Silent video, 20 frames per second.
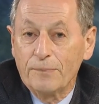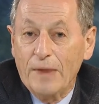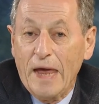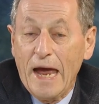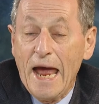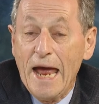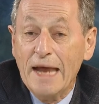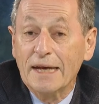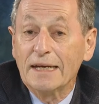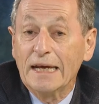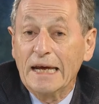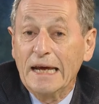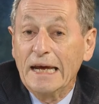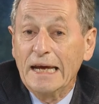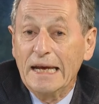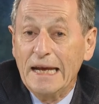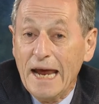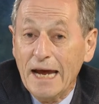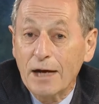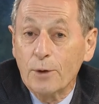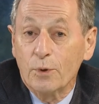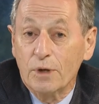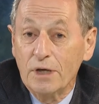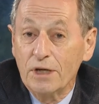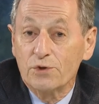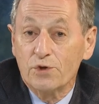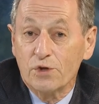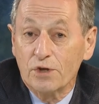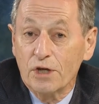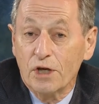and
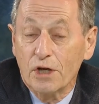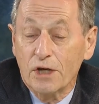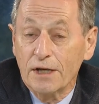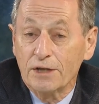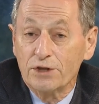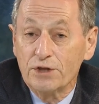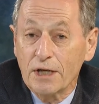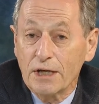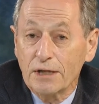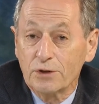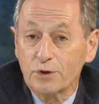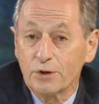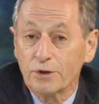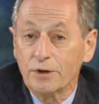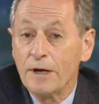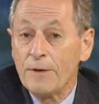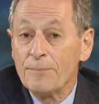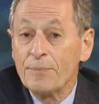inequities in early childhood.